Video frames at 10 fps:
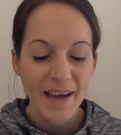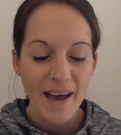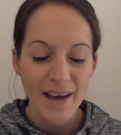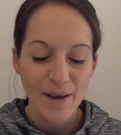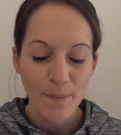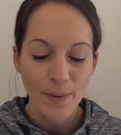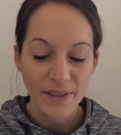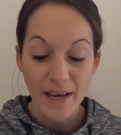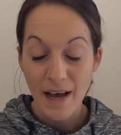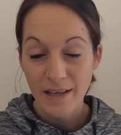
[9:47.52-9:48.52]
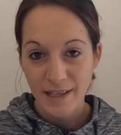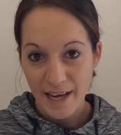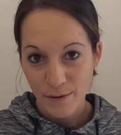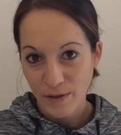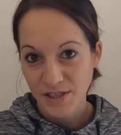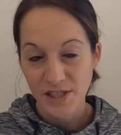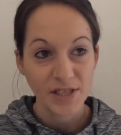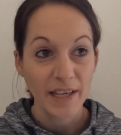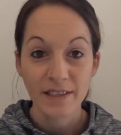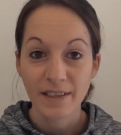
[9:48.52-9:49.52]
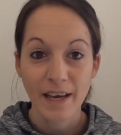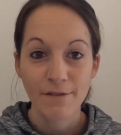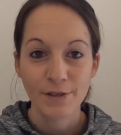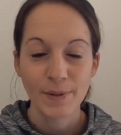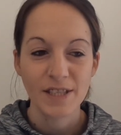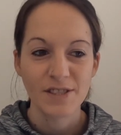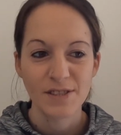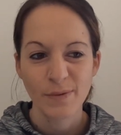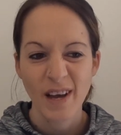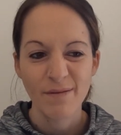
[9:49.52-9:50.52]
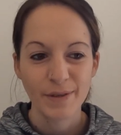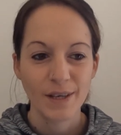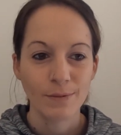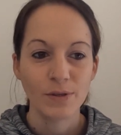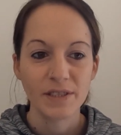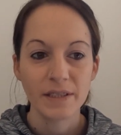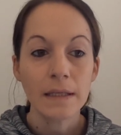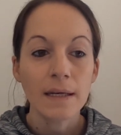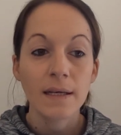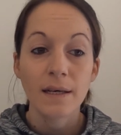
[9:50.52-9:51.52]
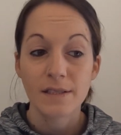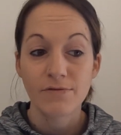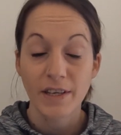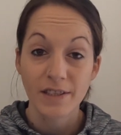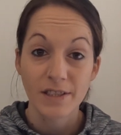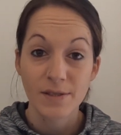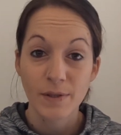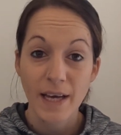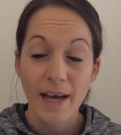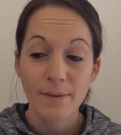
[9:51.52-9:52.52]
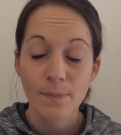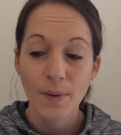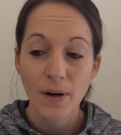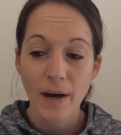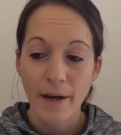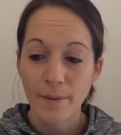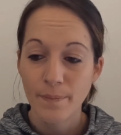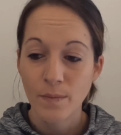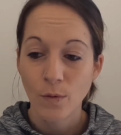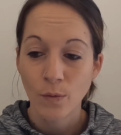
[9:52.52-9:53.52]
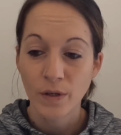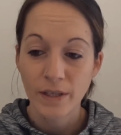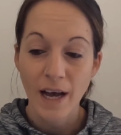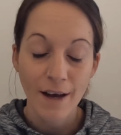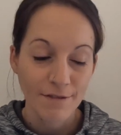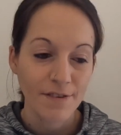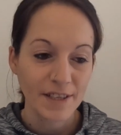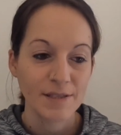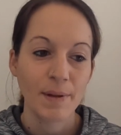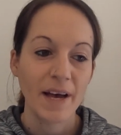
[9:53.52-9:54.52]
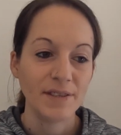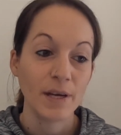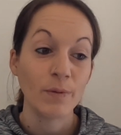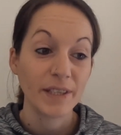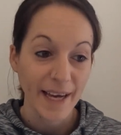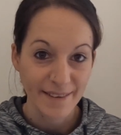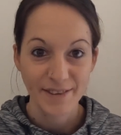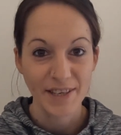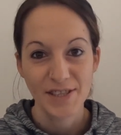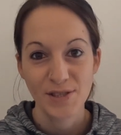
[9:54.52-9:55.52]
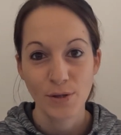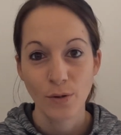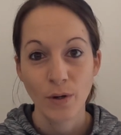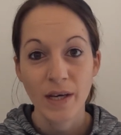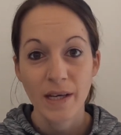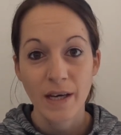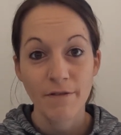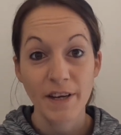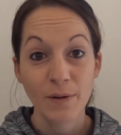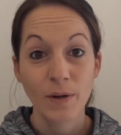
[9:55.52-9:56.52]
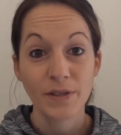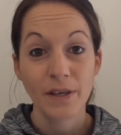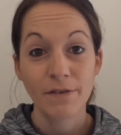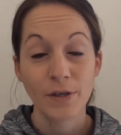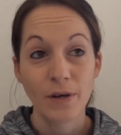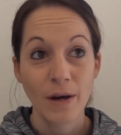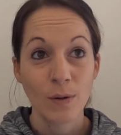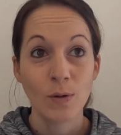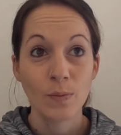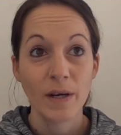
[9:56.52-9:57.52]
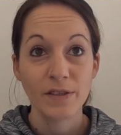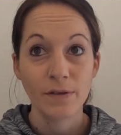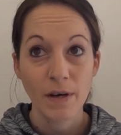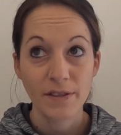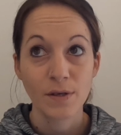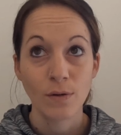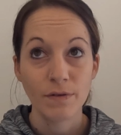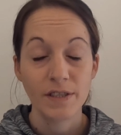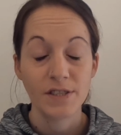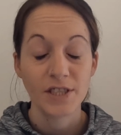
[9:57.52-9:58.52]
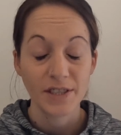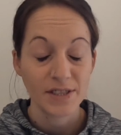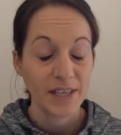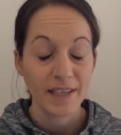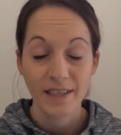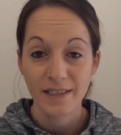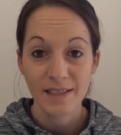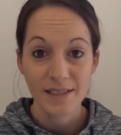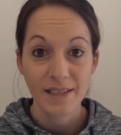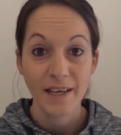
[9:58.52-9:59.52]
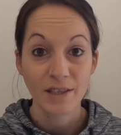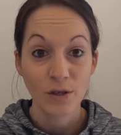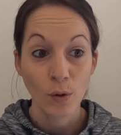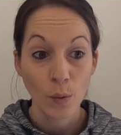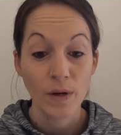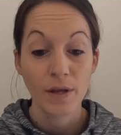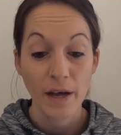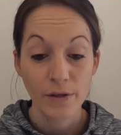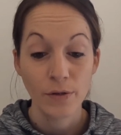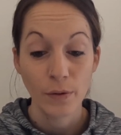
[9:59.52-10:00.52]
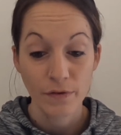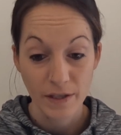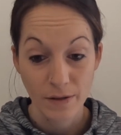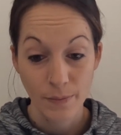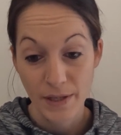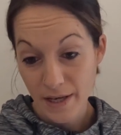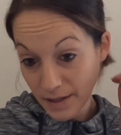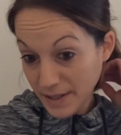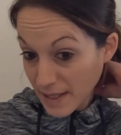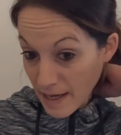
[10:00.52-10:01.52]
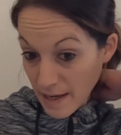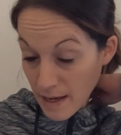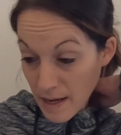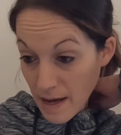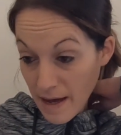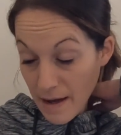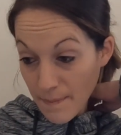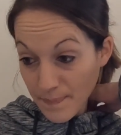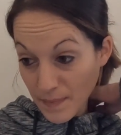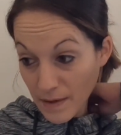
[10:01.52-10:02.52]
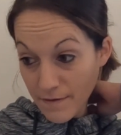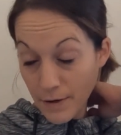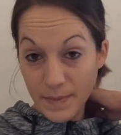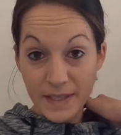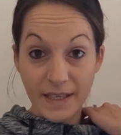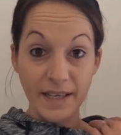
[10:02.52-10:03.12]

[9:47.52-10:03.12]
But yeah, I kind of want to just thank you again for your patience that we haven't been uploading as regularly as we can, but we have things planned and we're getting there. So if you're at home and you've had COVID, just take it easy and go with how you feel, because for me